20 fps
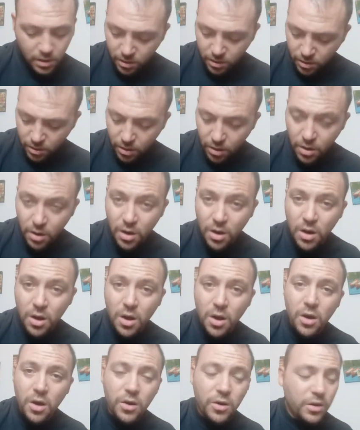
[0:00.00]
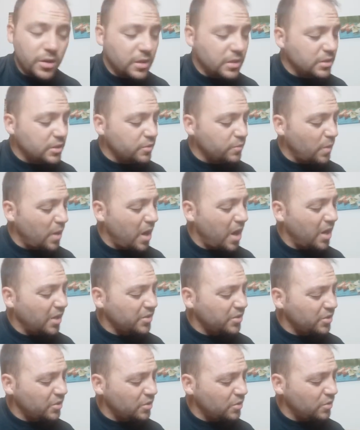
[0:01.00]
Oh, that's
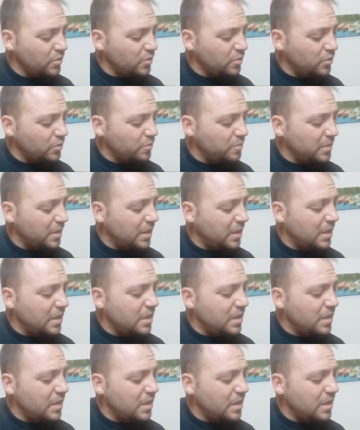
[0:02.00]
what you do to me.